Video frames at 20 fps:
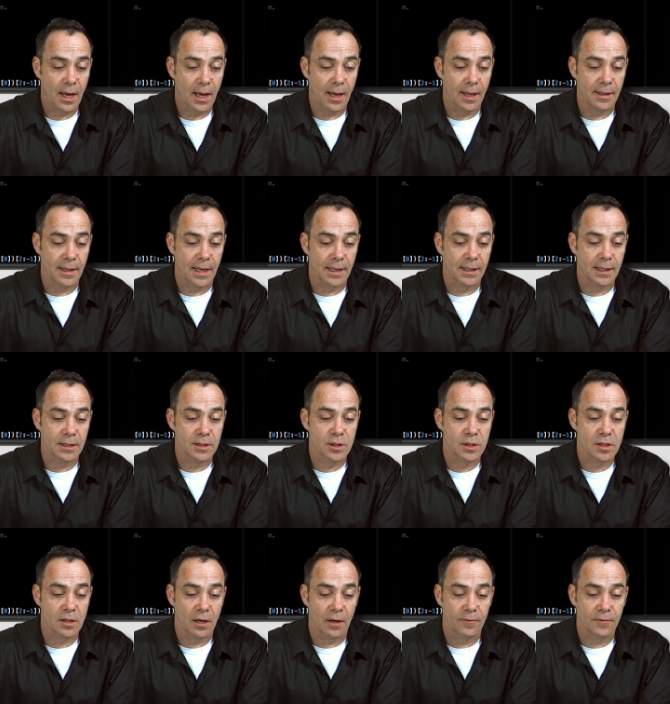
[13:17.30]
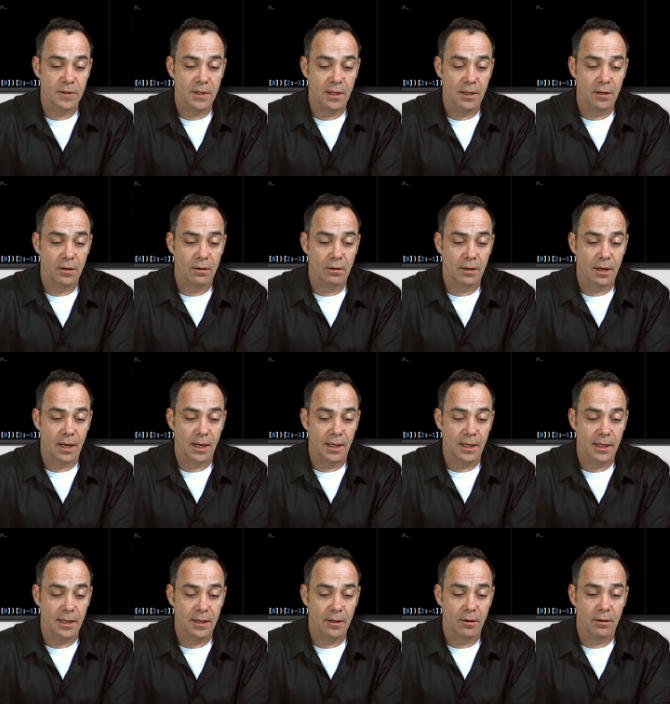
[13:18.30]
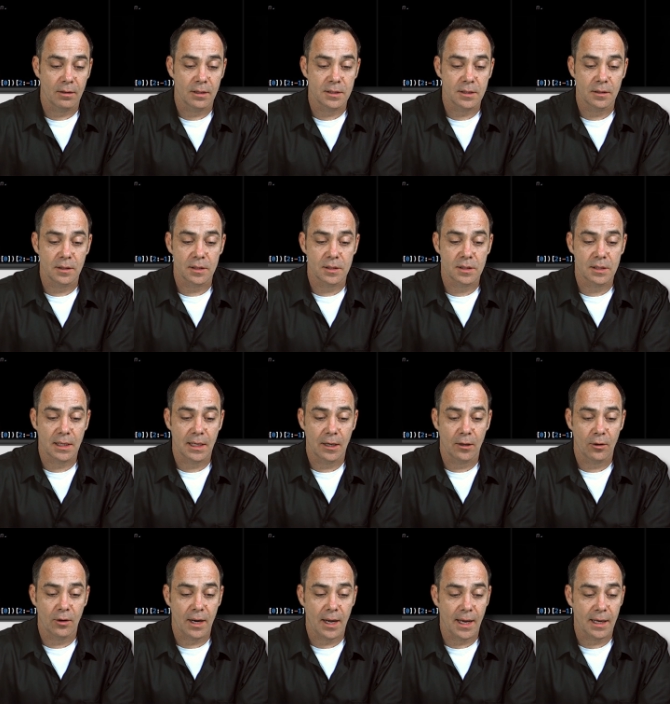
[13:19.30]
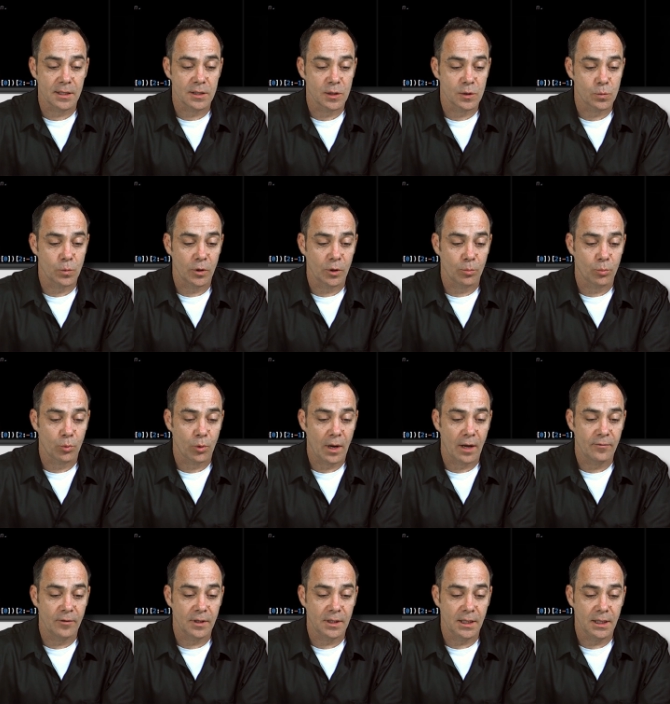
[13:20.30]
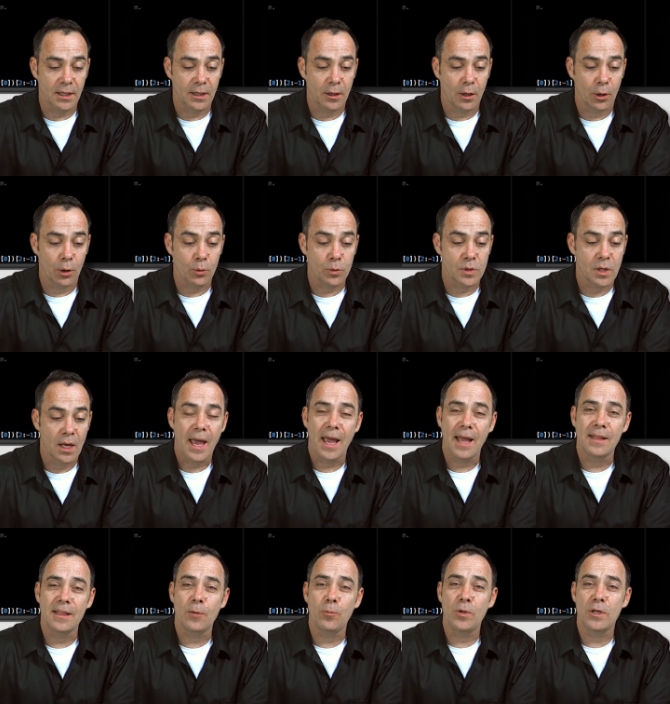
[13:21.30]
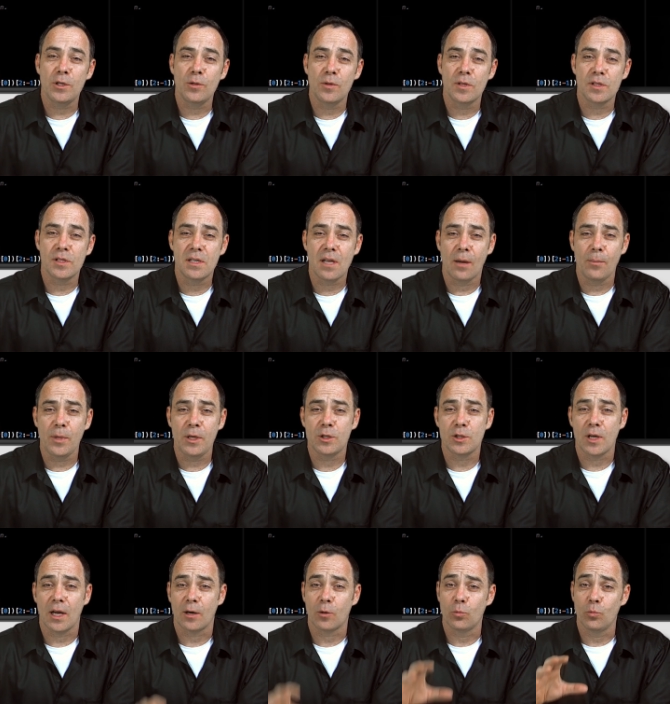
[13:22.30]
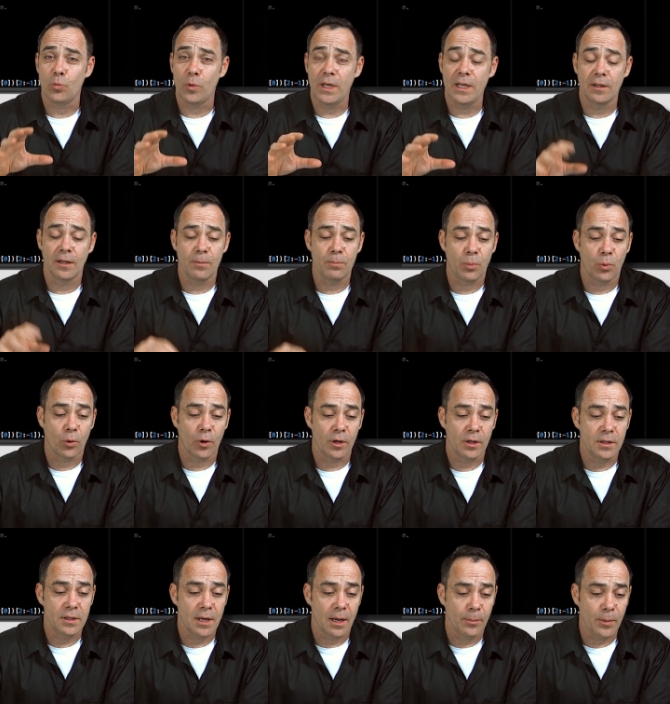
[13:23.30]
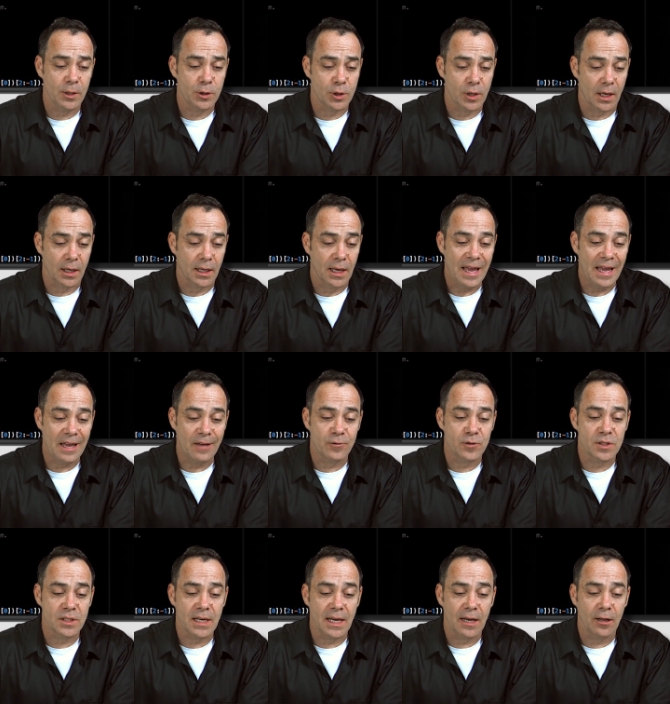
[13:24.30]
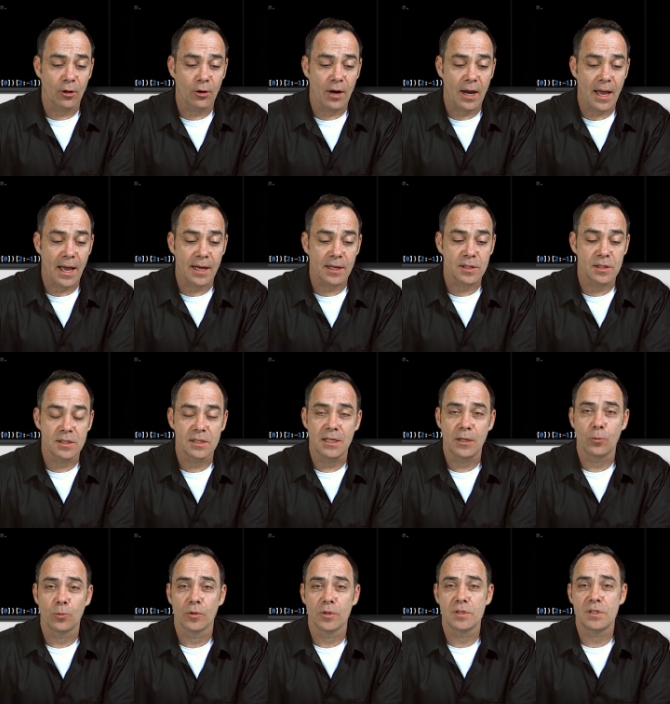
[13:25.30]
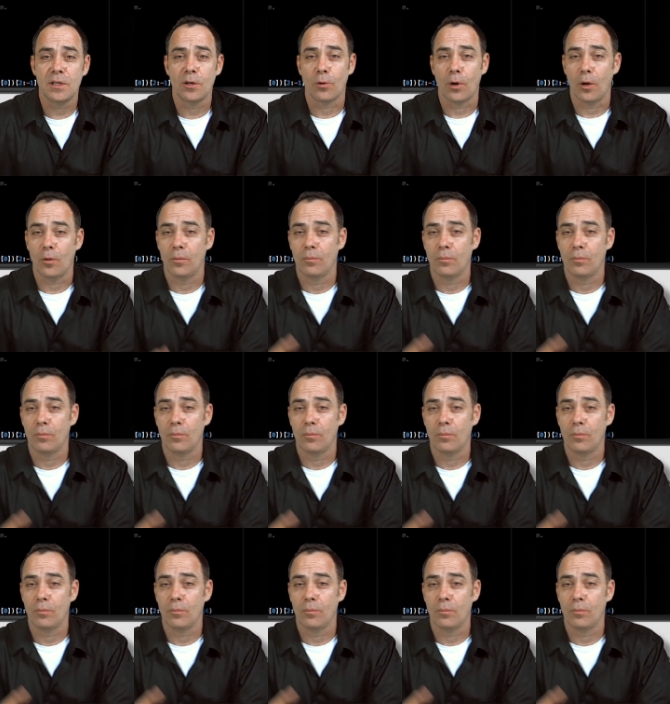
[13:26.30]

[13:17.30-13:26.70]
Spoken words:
and that gets stuffed here and here into the scalar hex is where your private key goes. And then we do this dummy check, real important dummy check. If scalar hex is equal to 0,